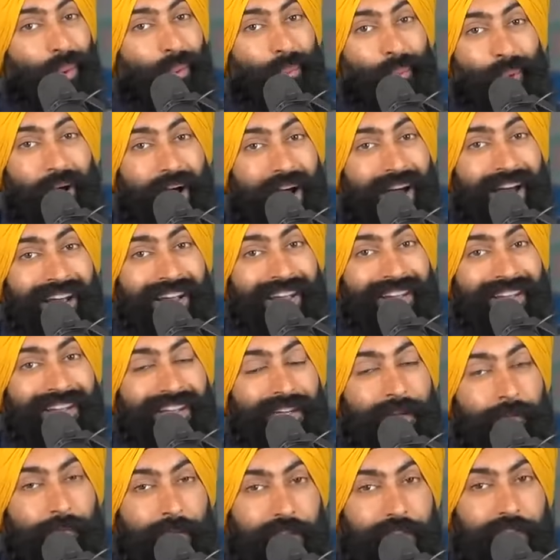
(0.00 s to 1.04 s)
Why?
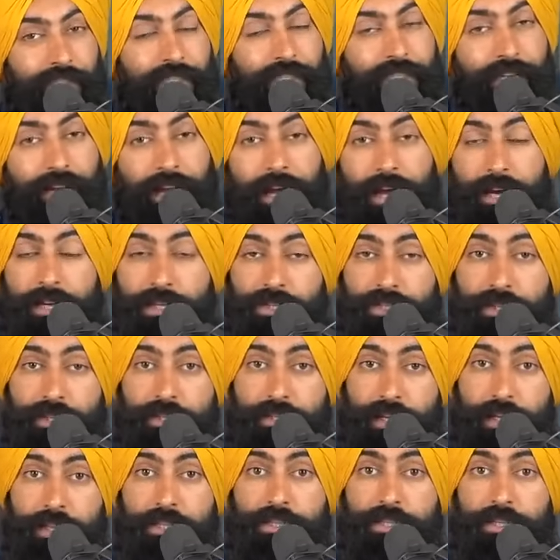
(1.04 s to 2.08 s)
Because she has your
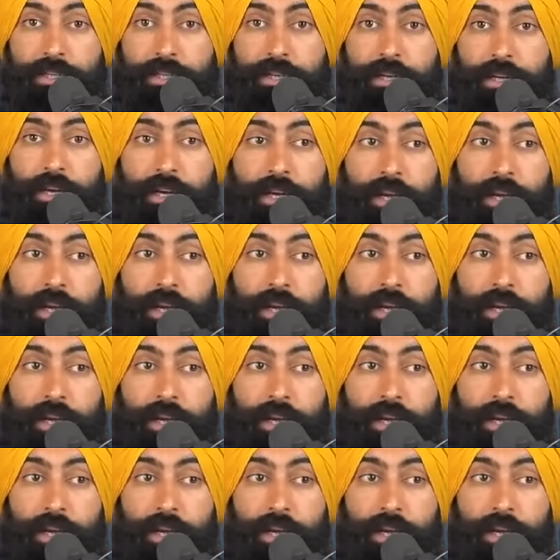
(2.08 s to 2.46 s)
attention.